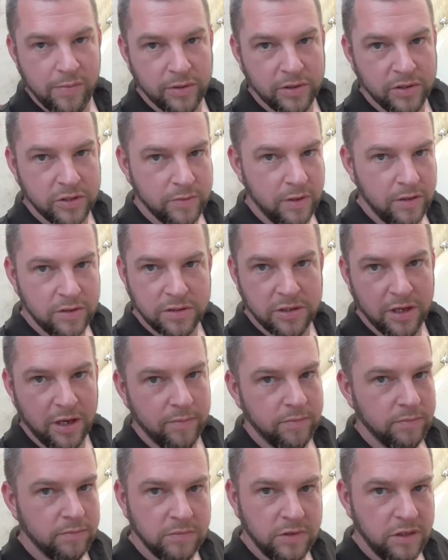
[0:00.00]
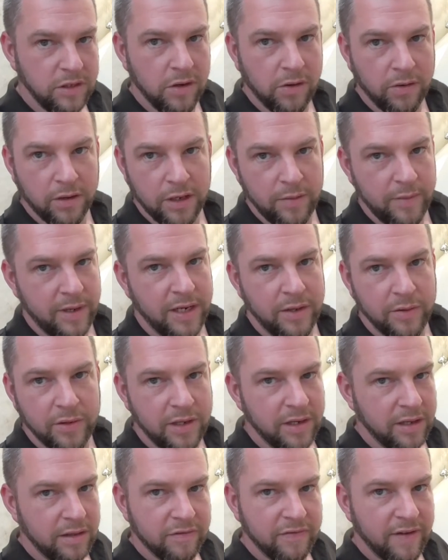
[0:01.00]
because most of the time you're not going to be anywhere
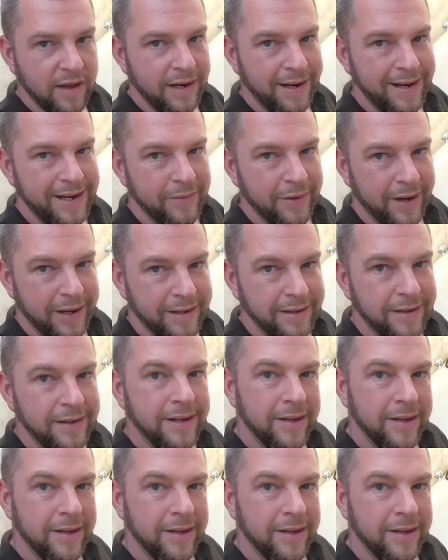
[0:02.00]
near the fan anyway.